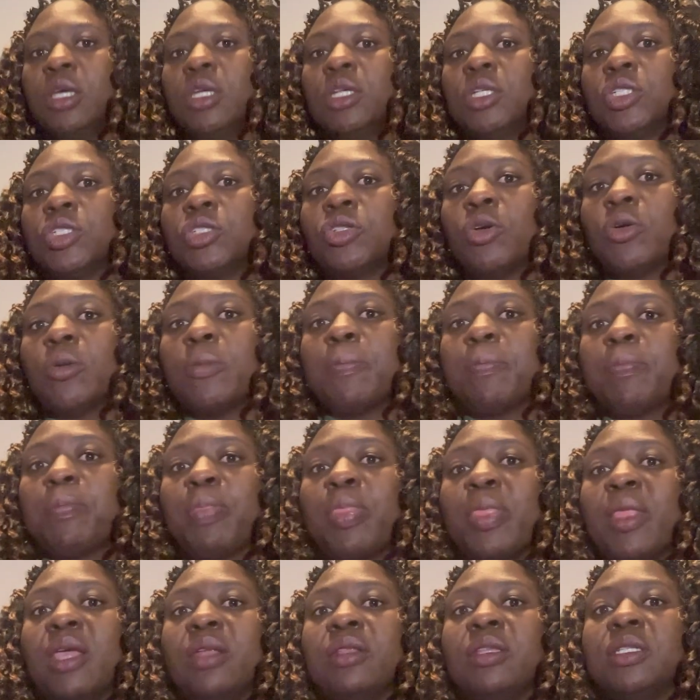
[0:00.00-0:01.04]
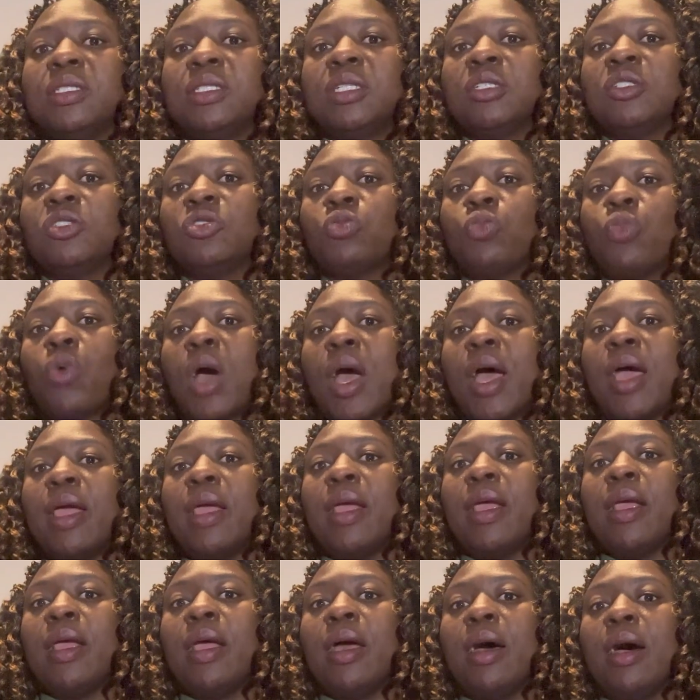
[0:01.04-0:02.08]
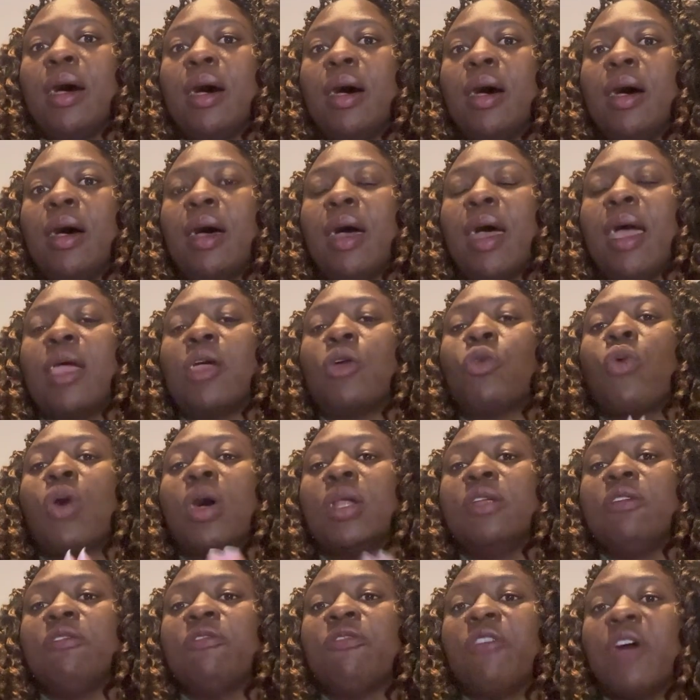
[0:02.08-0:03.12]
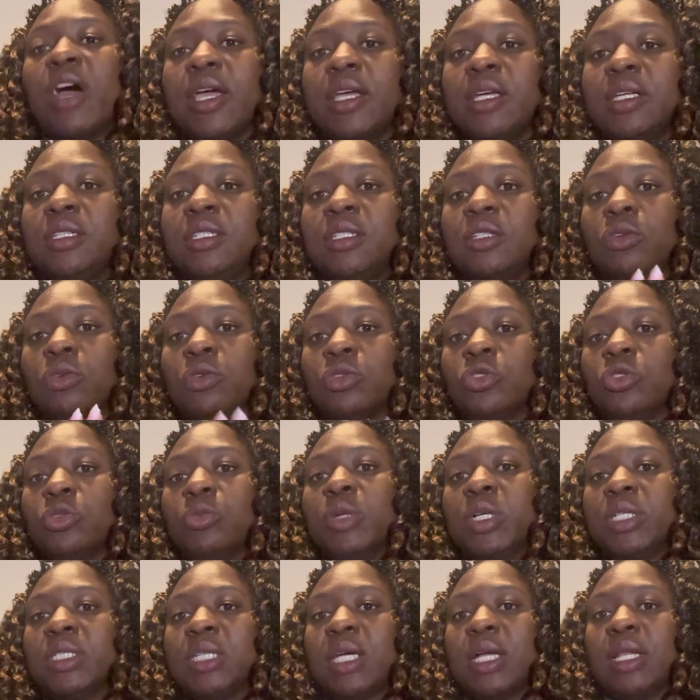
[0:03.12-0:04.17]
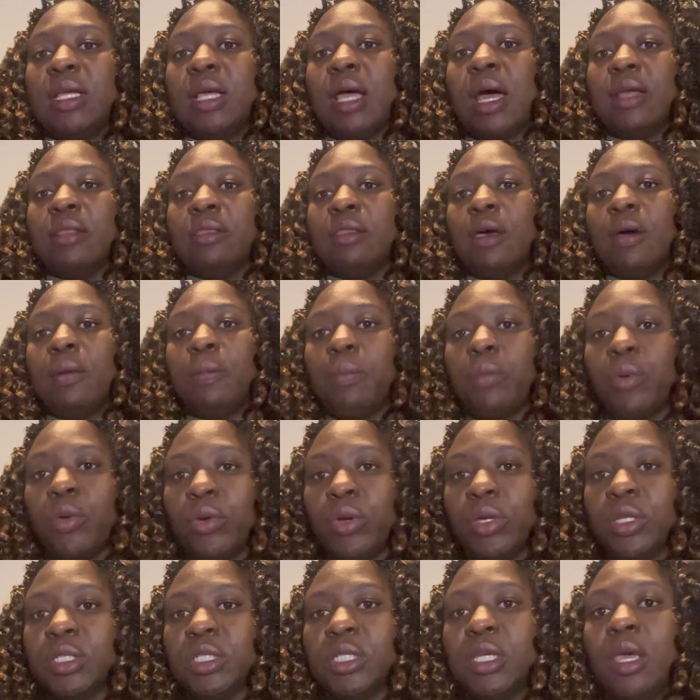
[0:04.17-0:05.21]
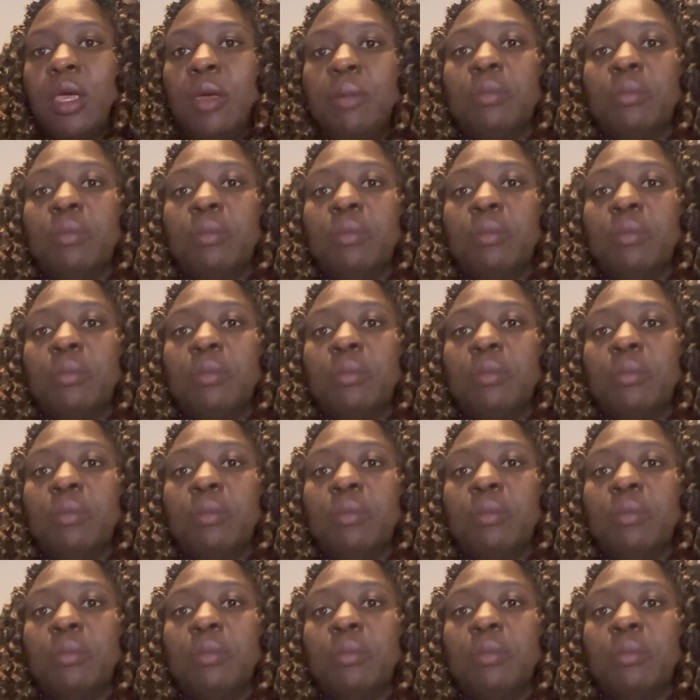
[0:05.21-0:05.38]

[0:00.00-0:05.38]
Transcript: So this is why I qualified automatically at that point,